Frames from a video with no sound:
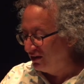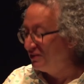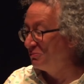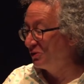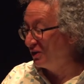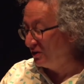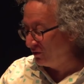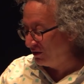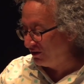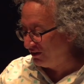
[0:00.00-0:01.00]
the
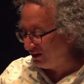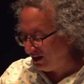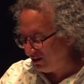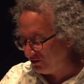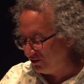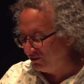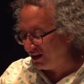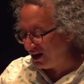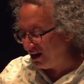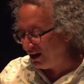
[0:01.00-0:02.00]
mercurial life of
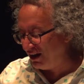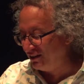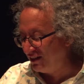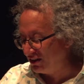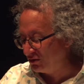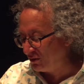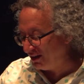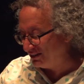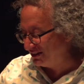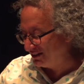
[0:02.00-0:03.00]
the eye that
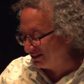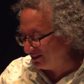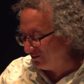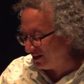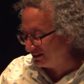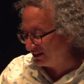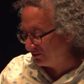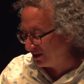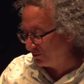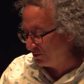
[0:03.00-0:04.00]
grazes, if that's
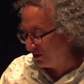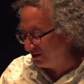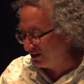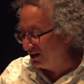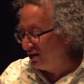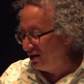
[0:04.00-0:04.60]
the right word,